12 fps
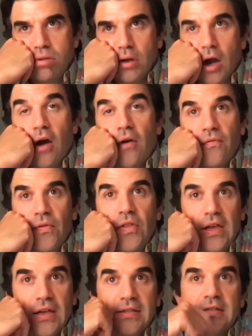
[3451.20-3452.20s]
of
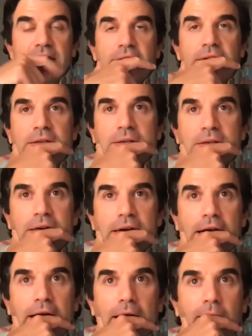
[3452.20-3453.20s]
this
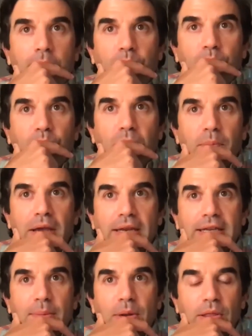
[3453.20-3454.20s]
um,
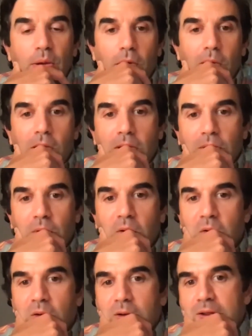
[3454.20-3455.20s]
pandemic that we're going
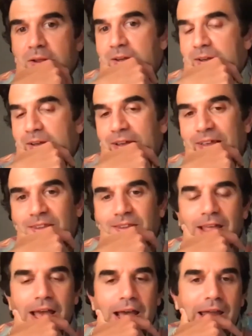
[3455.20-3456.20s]
through is
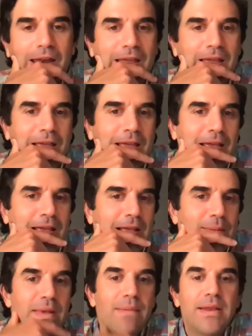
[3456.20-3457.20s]
that
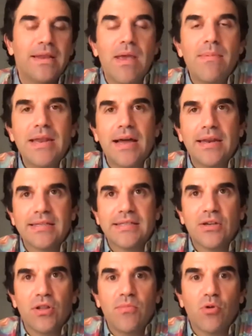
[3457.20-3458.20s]
maybe maybe not
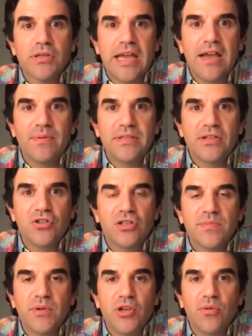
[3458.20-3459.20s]
necessarily more staff
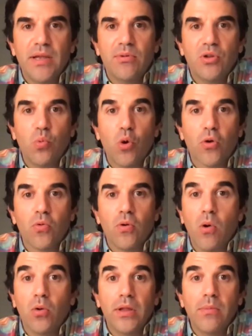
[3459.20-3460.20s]
positions but you'll be able to work
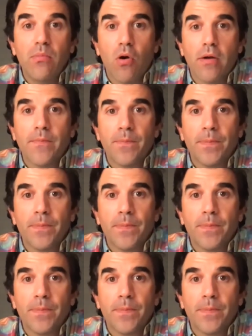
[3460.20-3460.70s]
remotely more